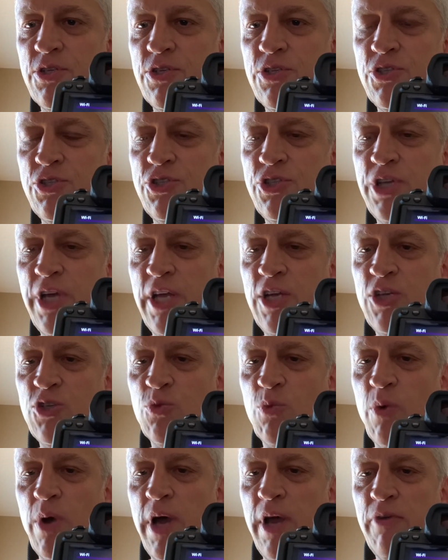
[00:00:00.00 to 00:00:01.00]
change
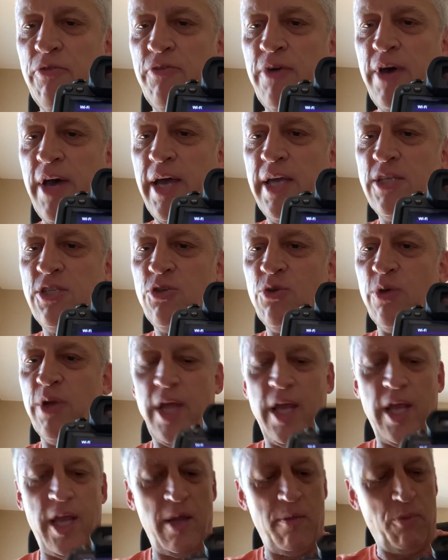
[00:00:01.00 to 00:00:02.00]
Wi-Fi to
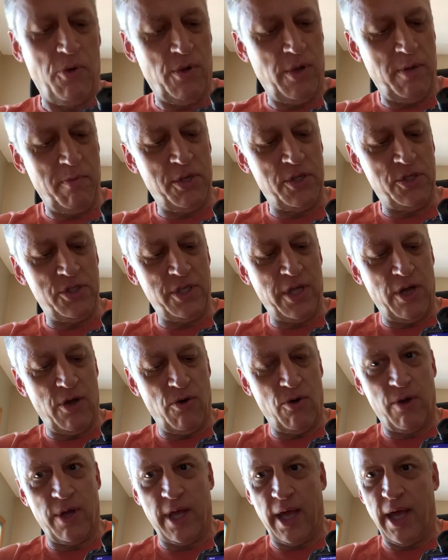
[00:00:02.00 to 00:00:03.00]
enable. I'm going to say
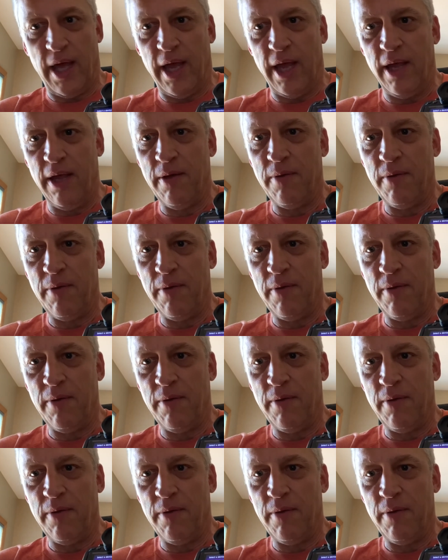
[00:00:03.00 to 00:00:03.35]
OK.